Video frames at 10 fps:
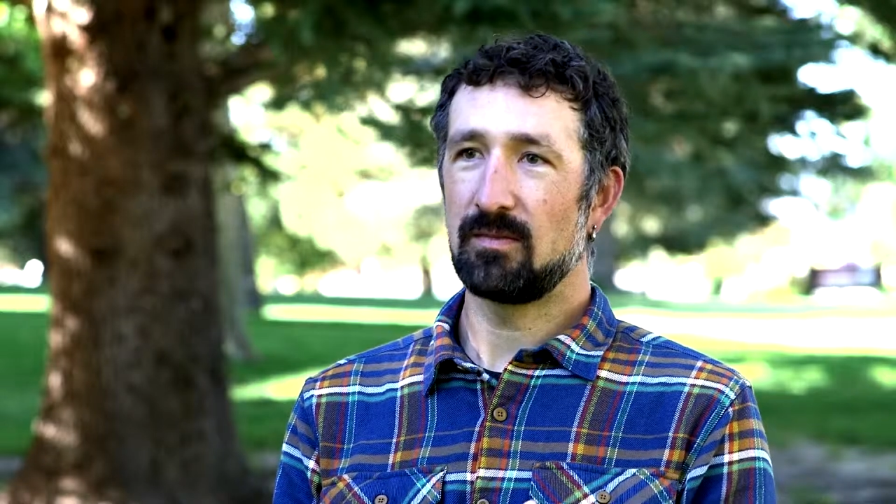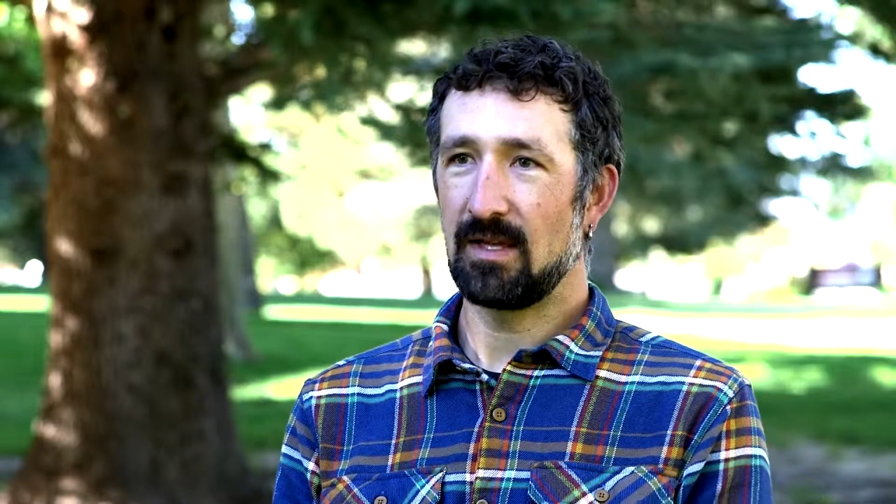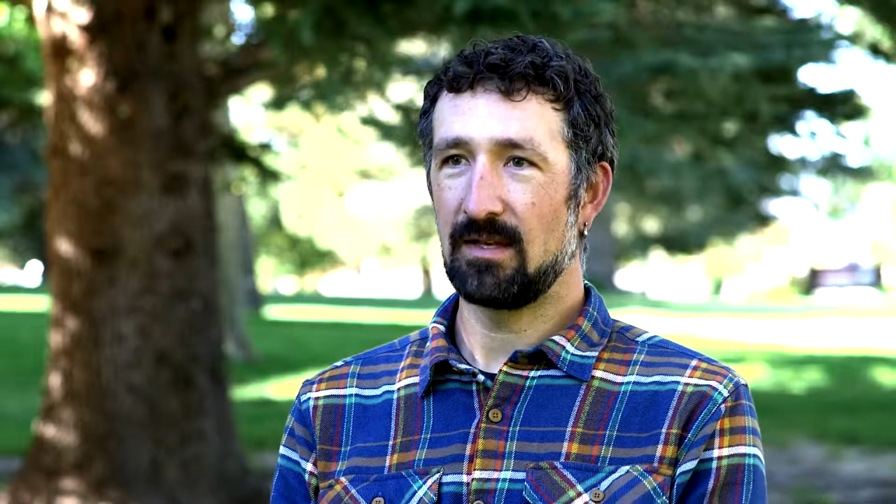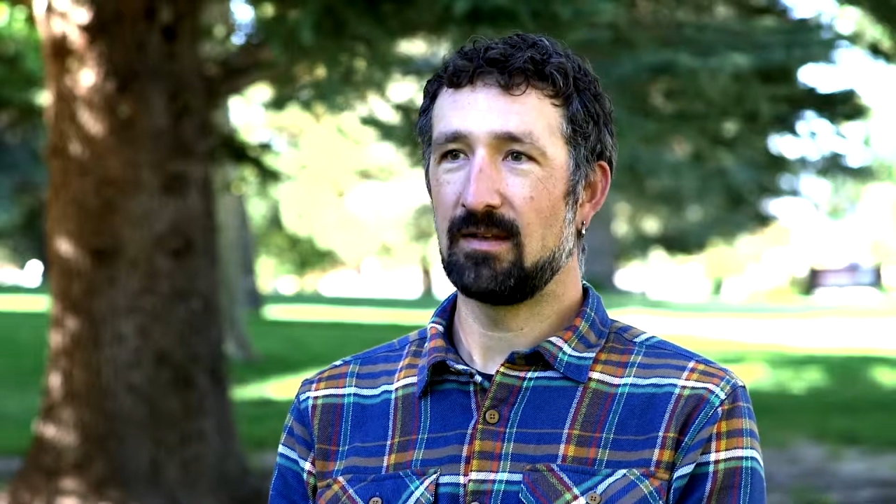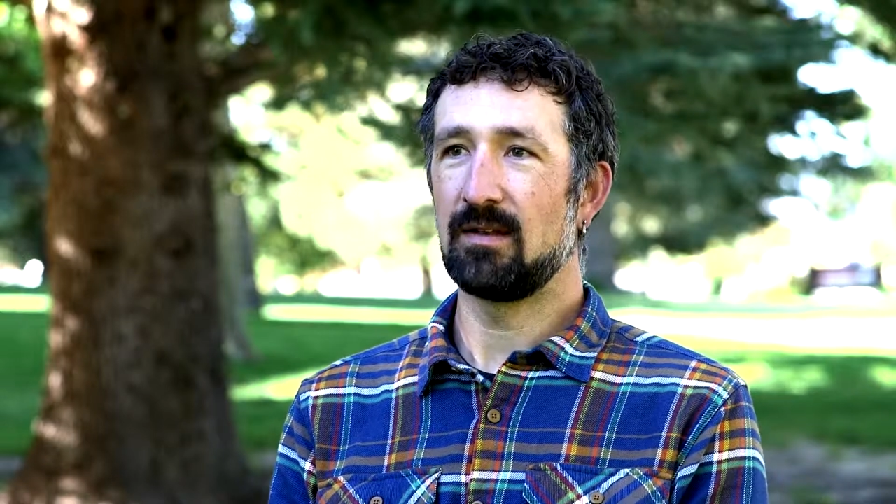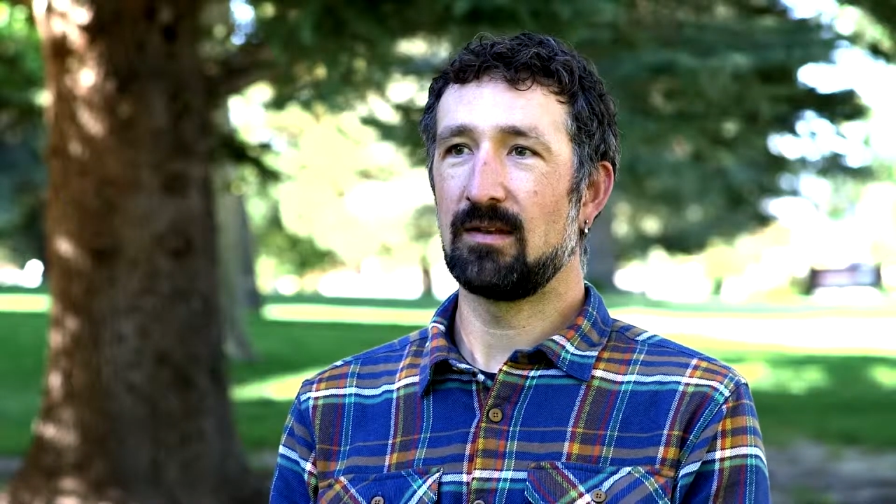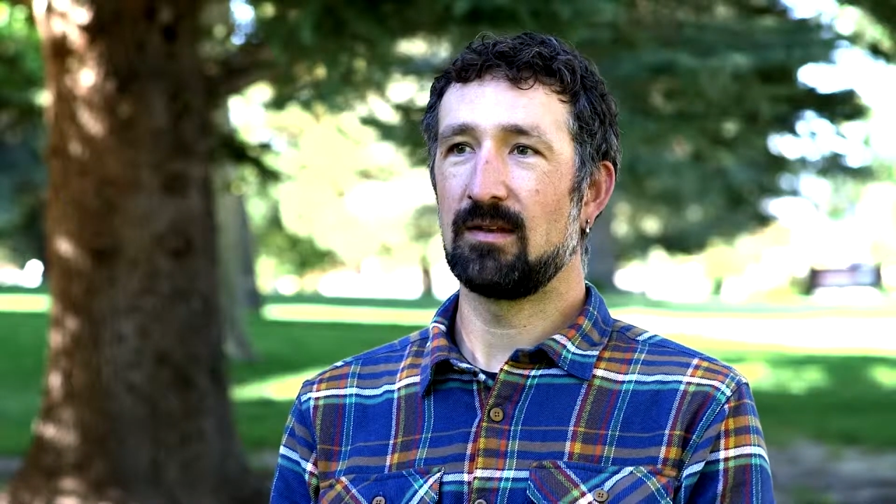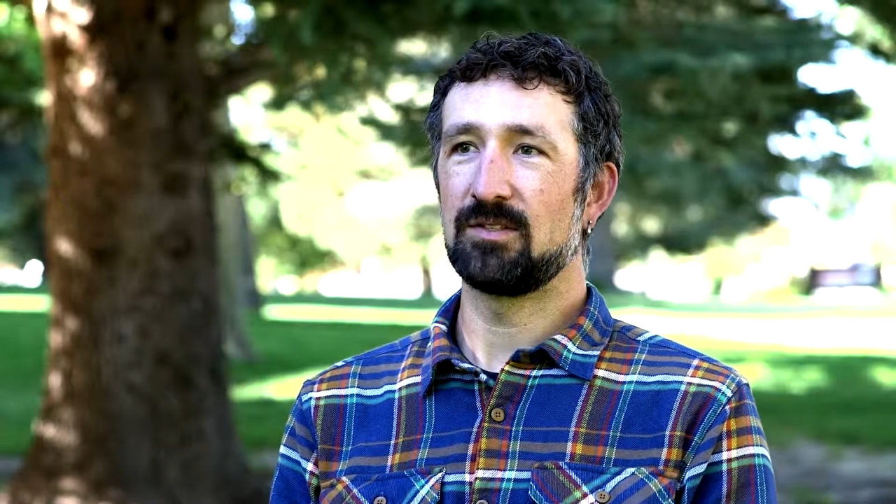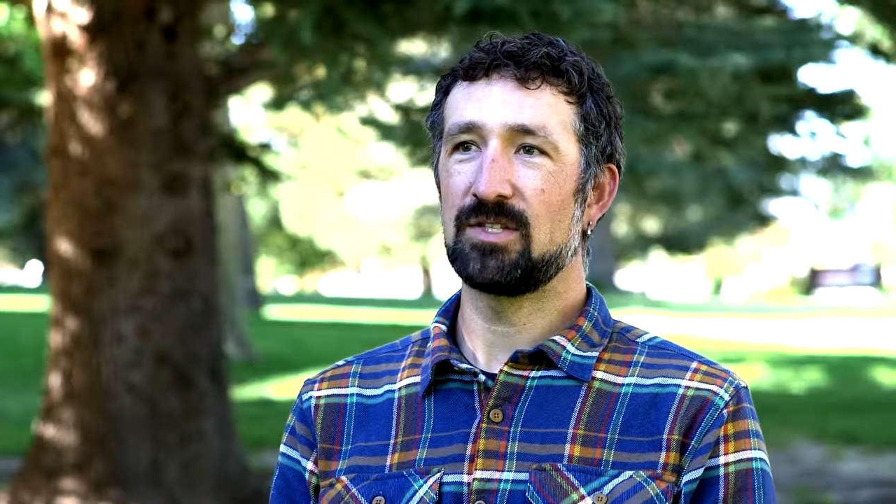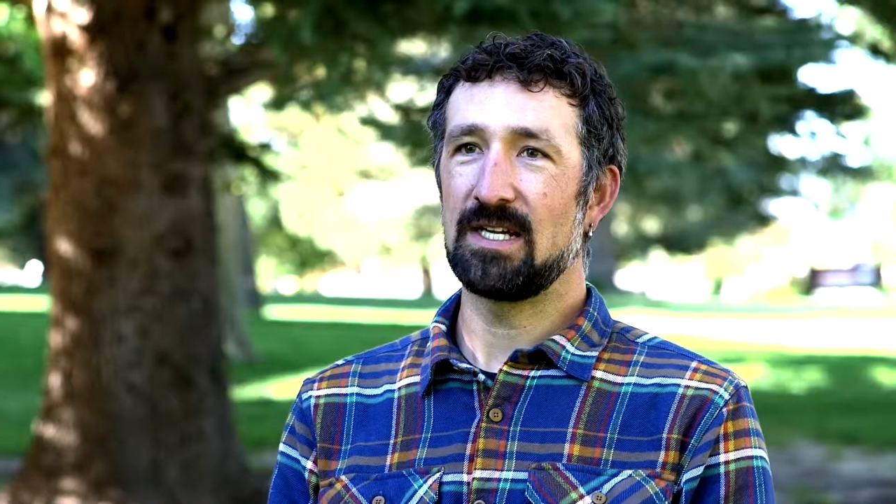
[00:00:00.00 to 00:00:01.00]
that
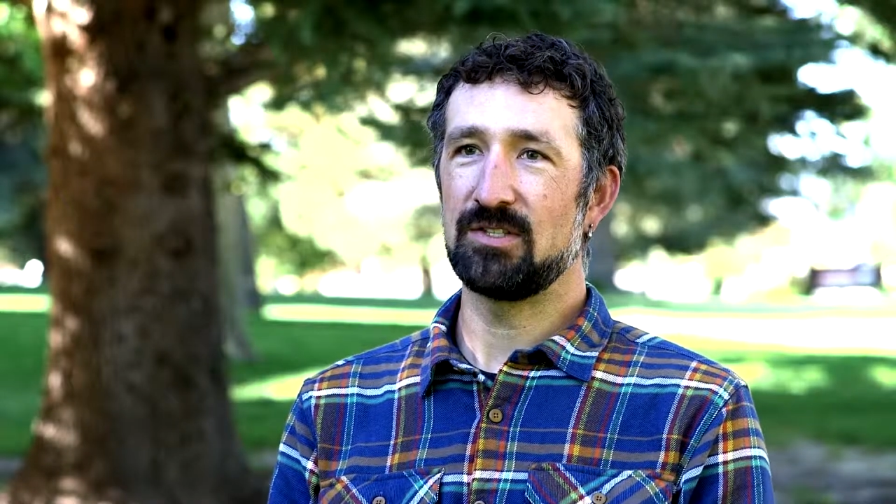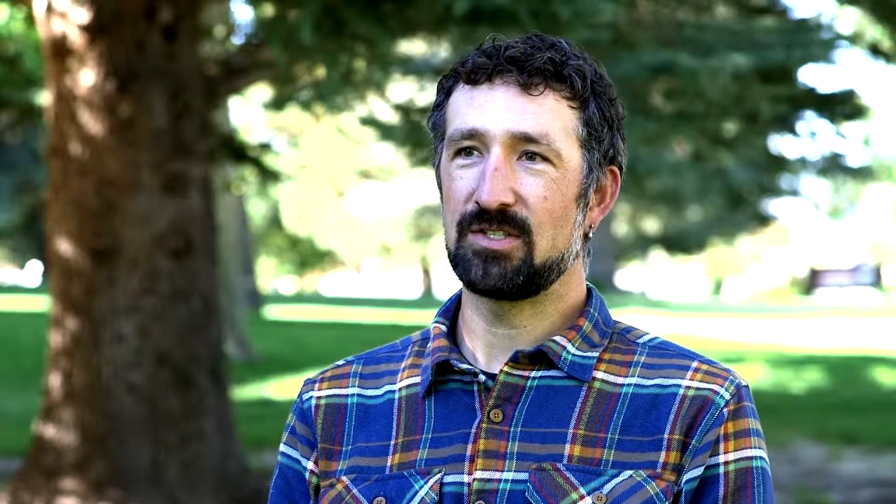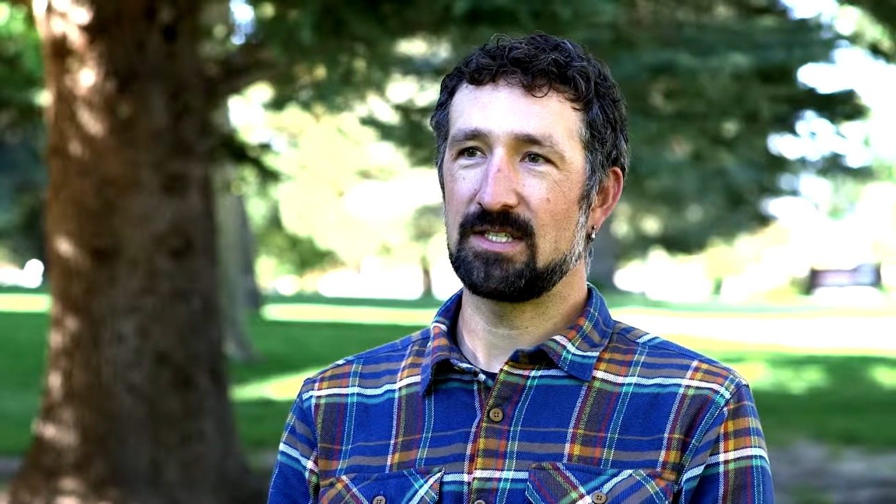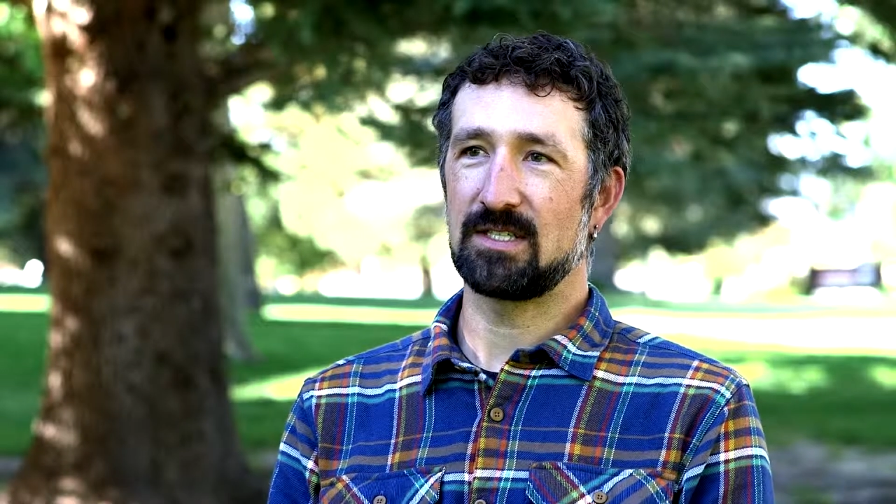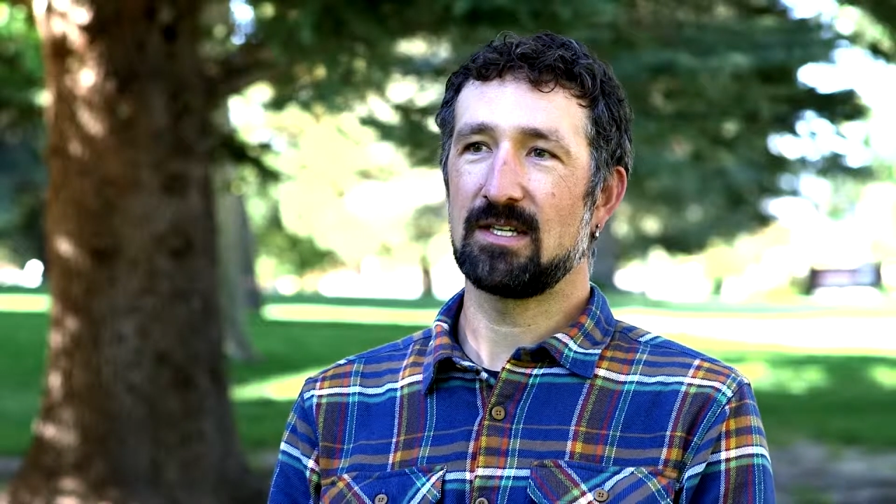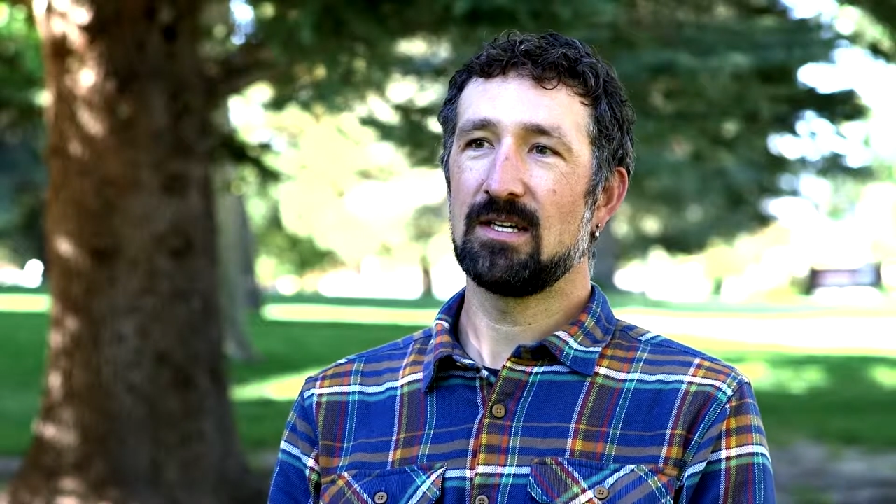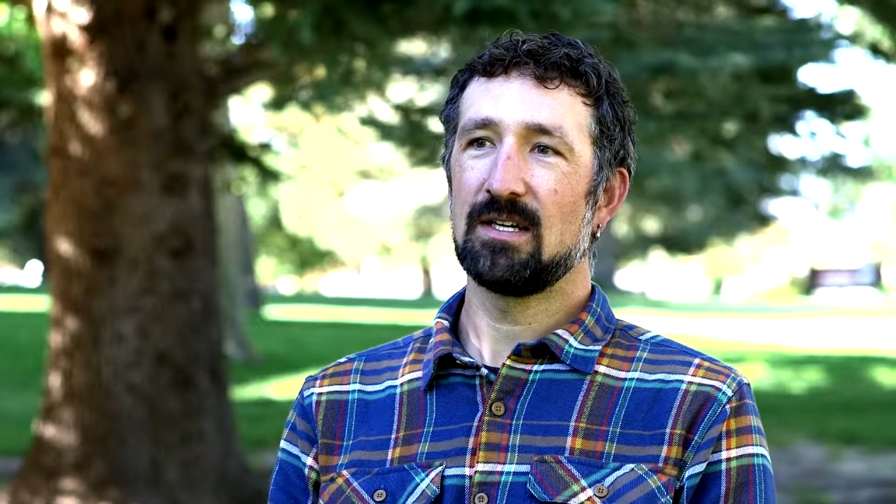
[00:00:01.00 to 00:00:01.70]
the changing